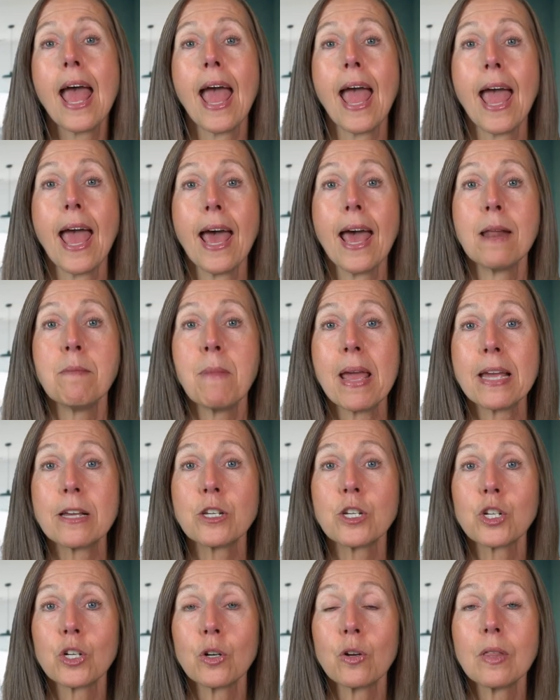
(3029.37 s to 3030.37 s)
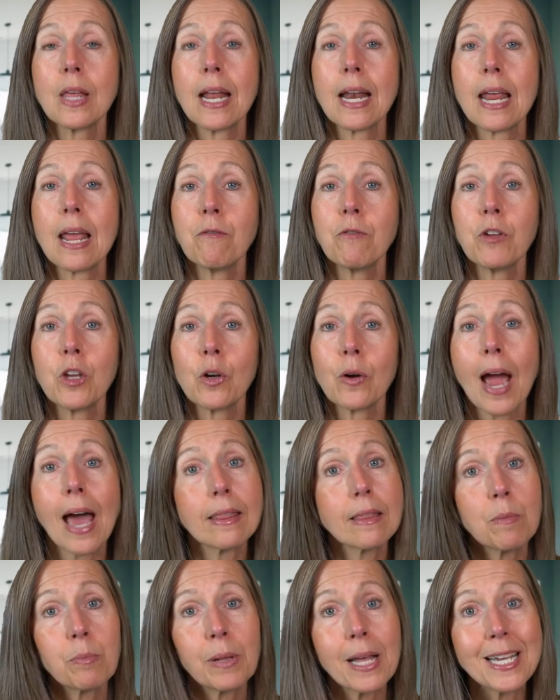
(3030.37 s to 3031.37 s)
And make sure that if you're
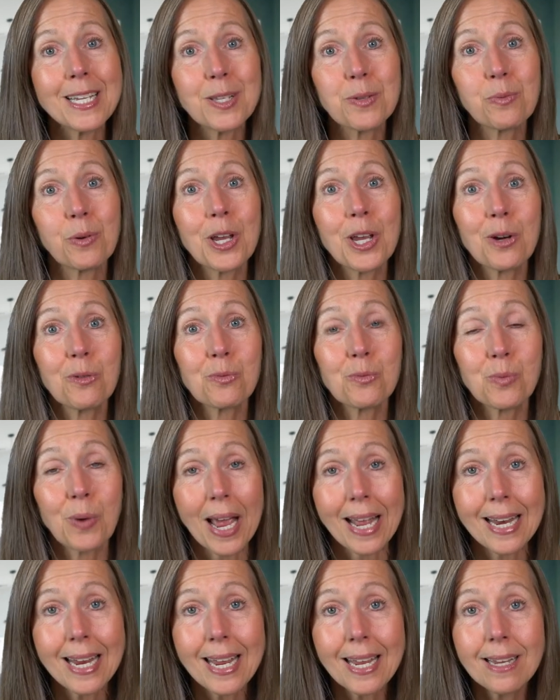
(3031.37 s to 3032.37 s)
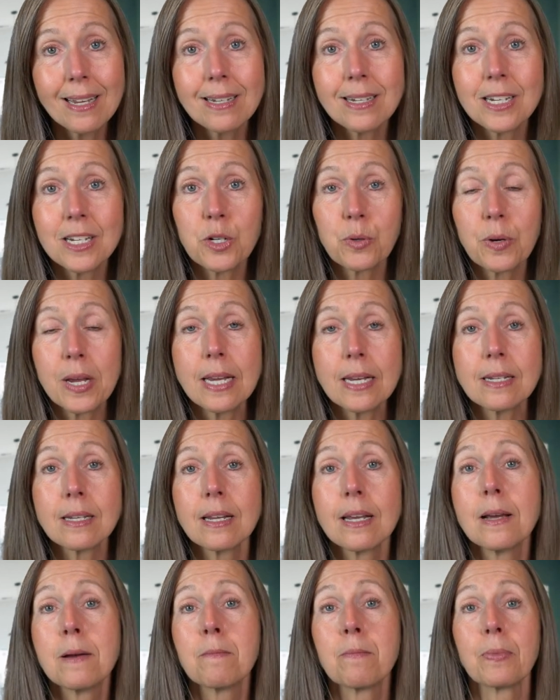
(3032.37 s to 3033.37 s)
at the place where you're ready to treat,
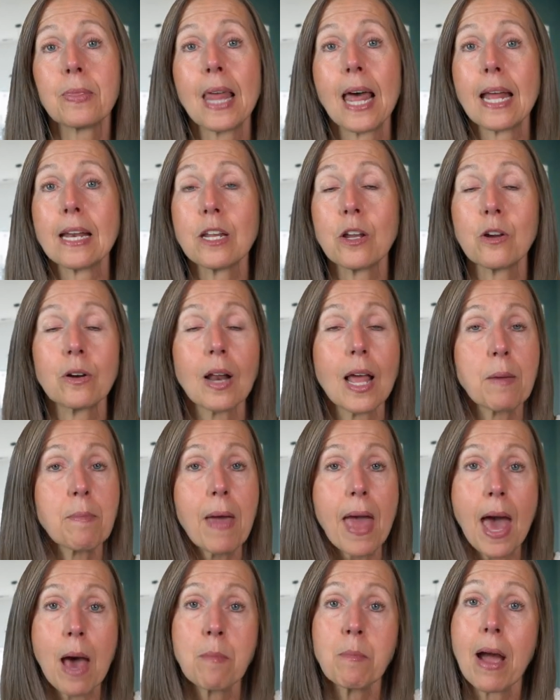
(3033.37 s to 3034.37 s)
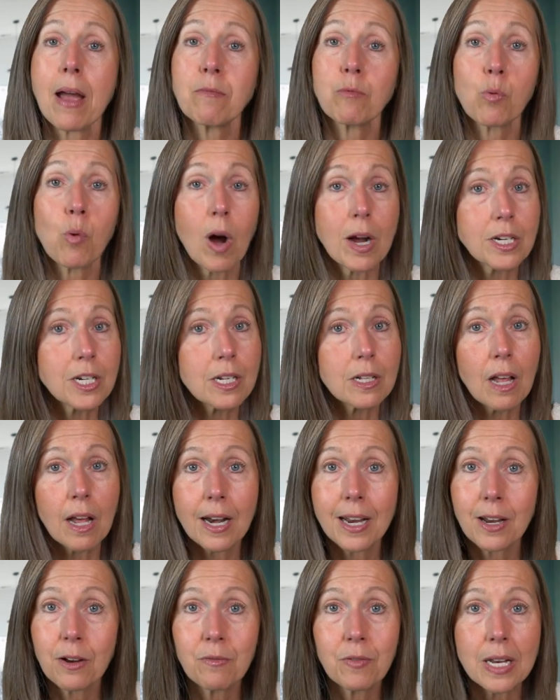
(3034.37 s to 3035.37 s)
that you're like, Pam, I've watched a lot
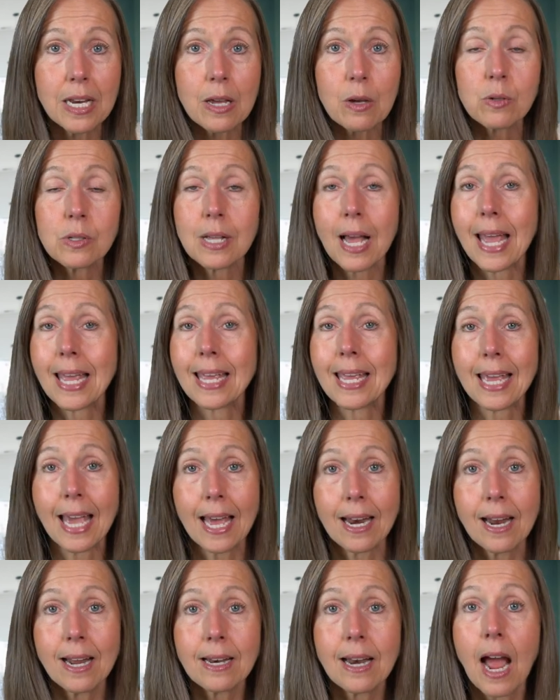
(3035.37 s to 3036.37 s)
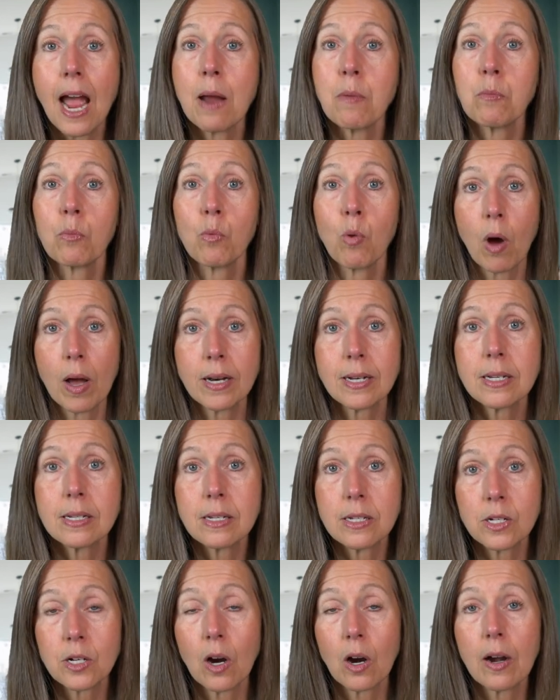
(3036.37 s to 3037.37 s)
of your videos. I get it. I want to
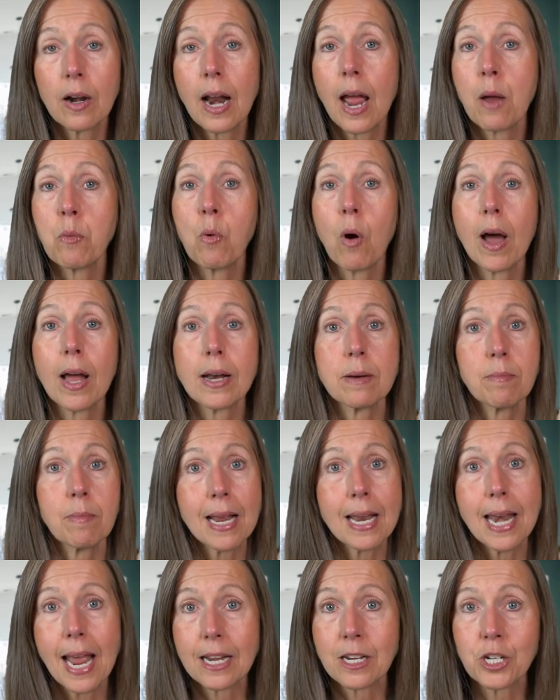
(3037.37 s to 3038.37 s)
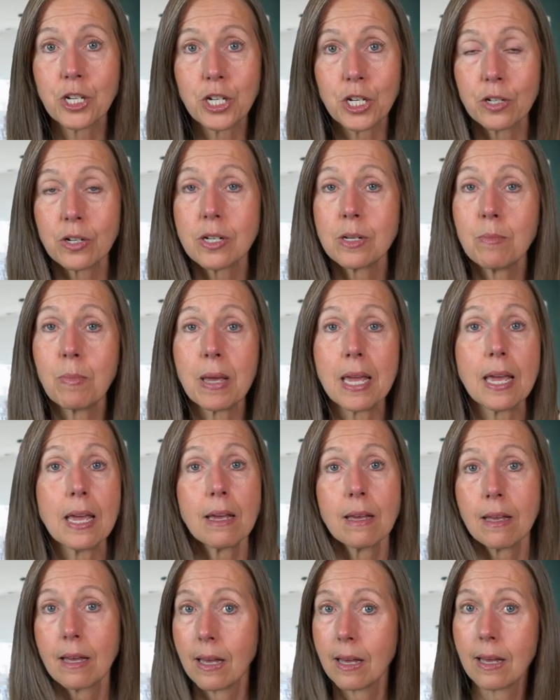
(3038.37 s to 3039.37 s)
start. I want my next year to
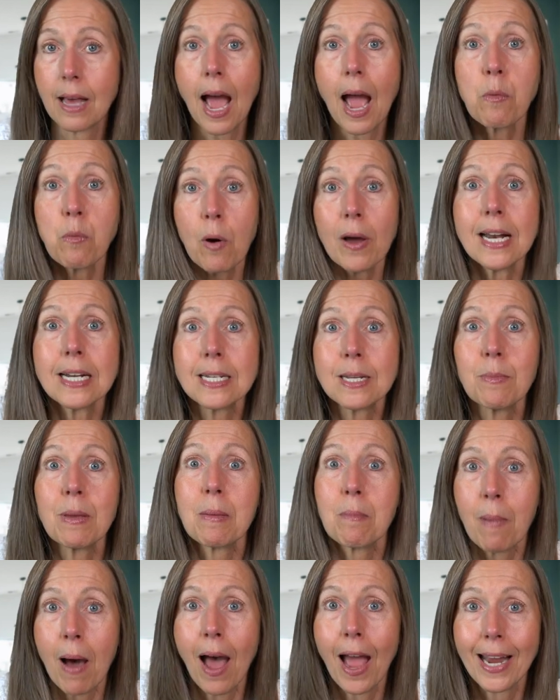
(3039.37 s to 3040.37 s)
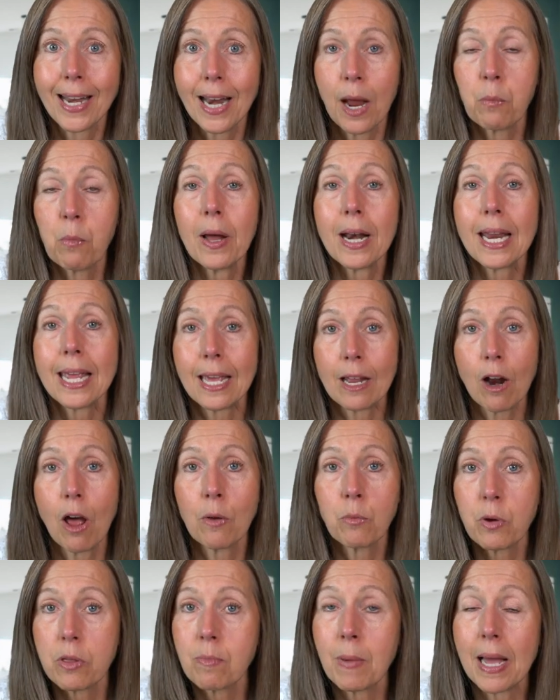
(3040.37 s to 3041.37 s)
be, I want it to be mine. I want to get
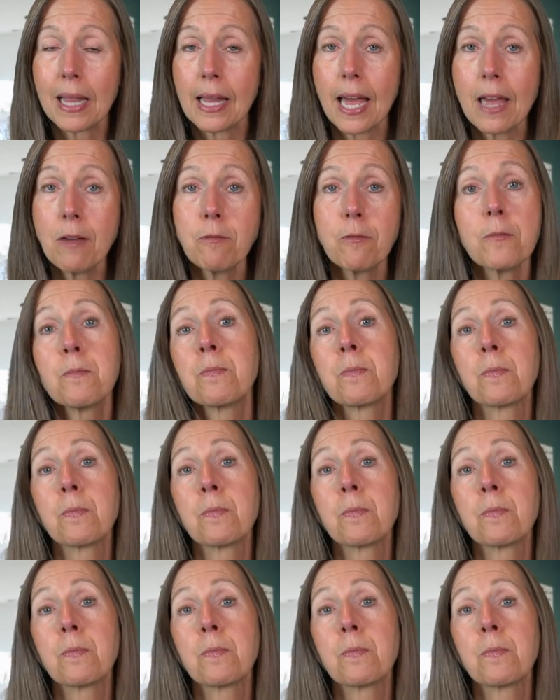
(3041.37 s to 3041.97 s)
on with my life.